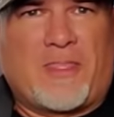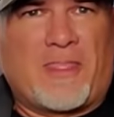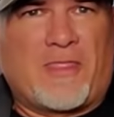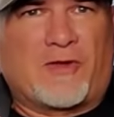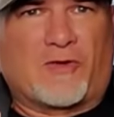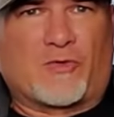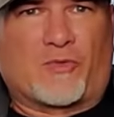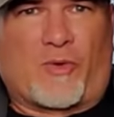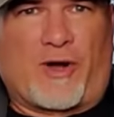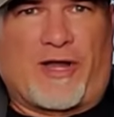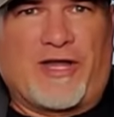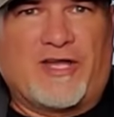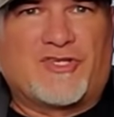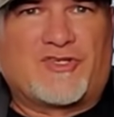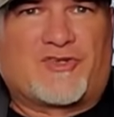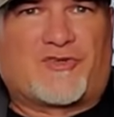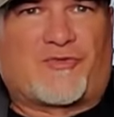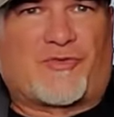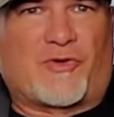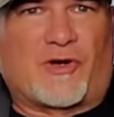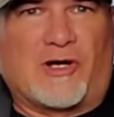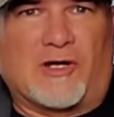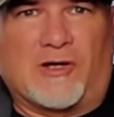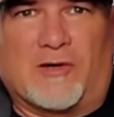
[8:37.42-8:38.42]
range
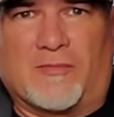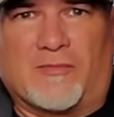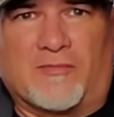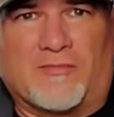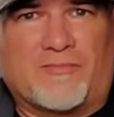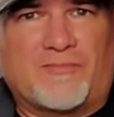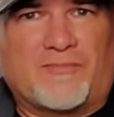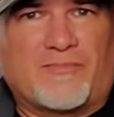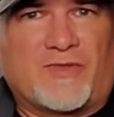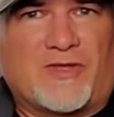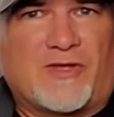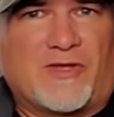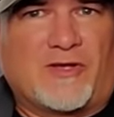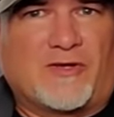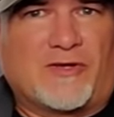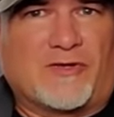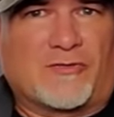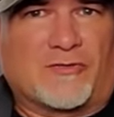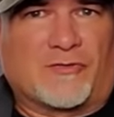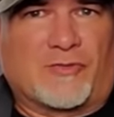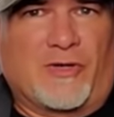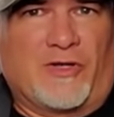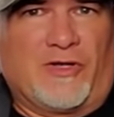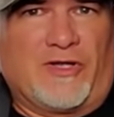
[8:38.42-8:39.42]
from
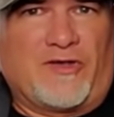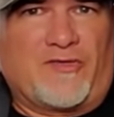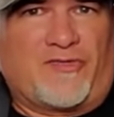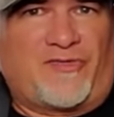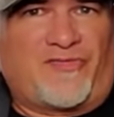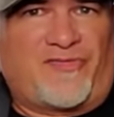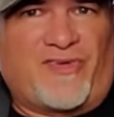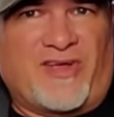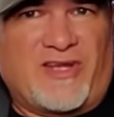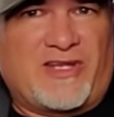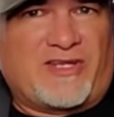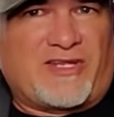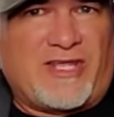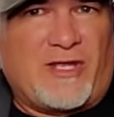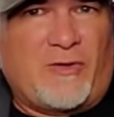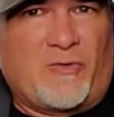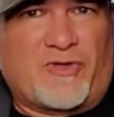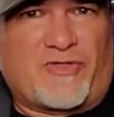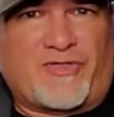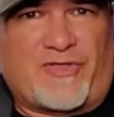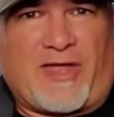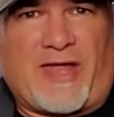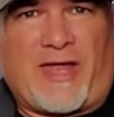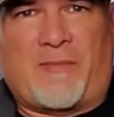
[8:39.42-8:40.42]
really finicky
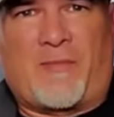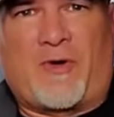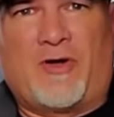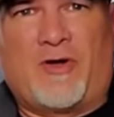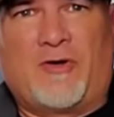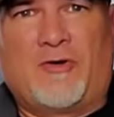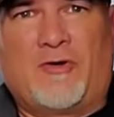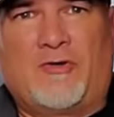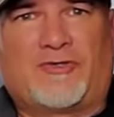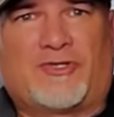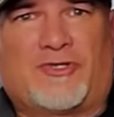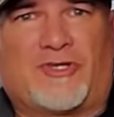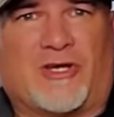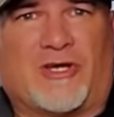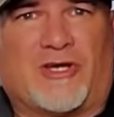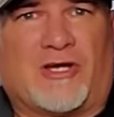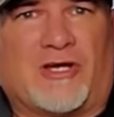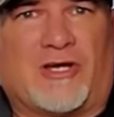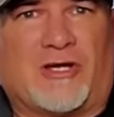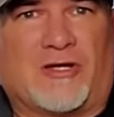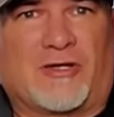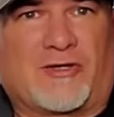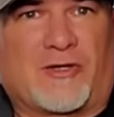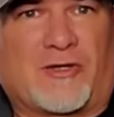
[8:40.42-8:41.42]
with ammo to